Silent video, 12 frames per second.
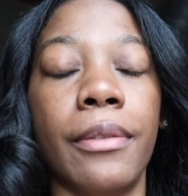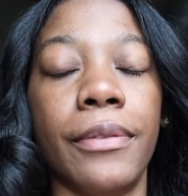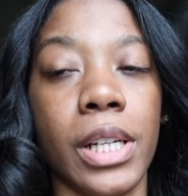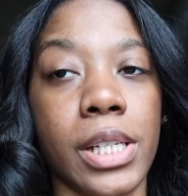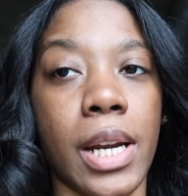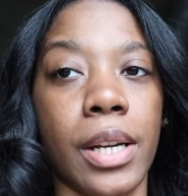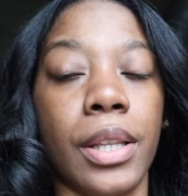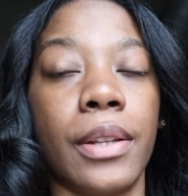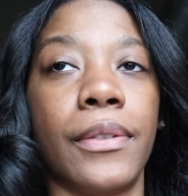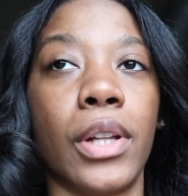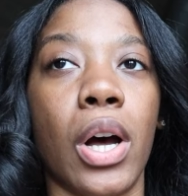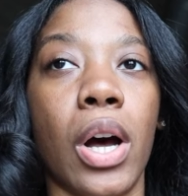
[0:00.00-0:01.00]
finish editing the
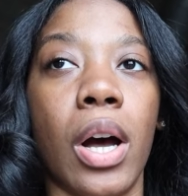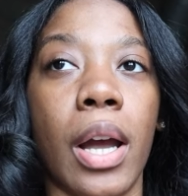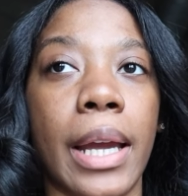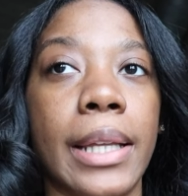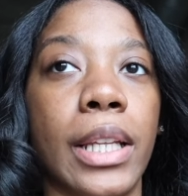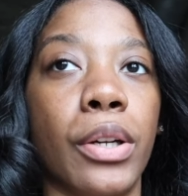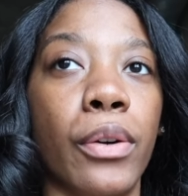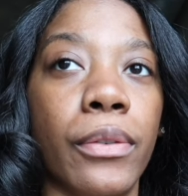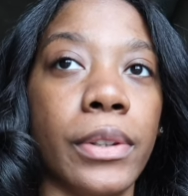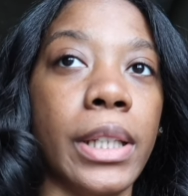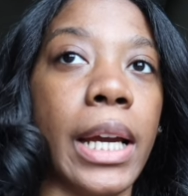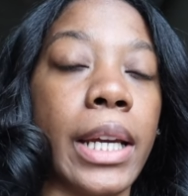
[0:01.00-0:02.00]
vlog and then
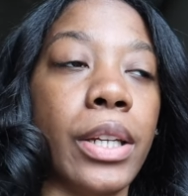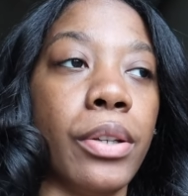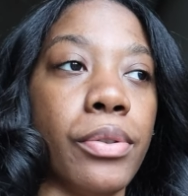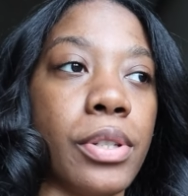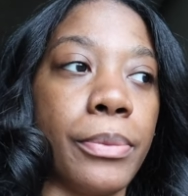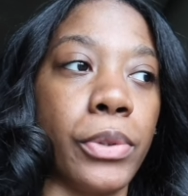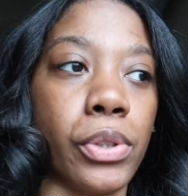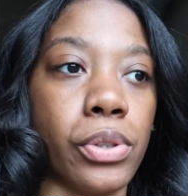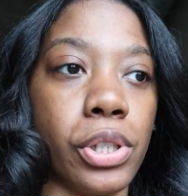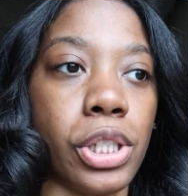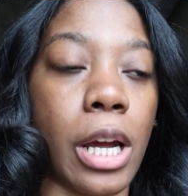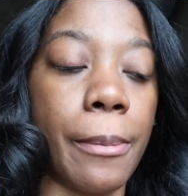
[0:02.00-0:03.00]
hopefully I can do some
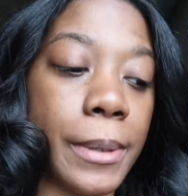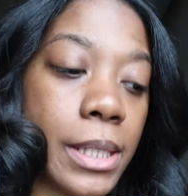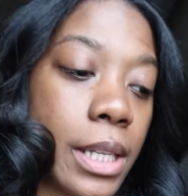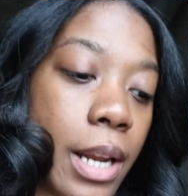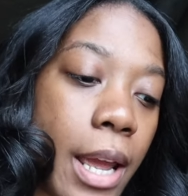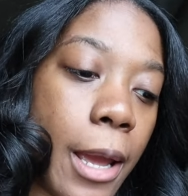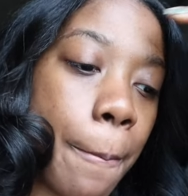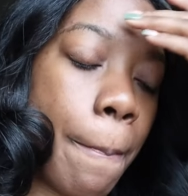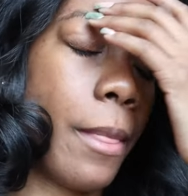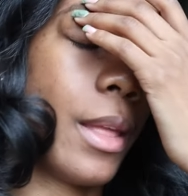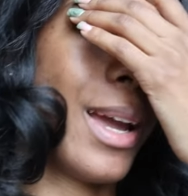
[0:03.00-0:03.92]
grocery shopping today.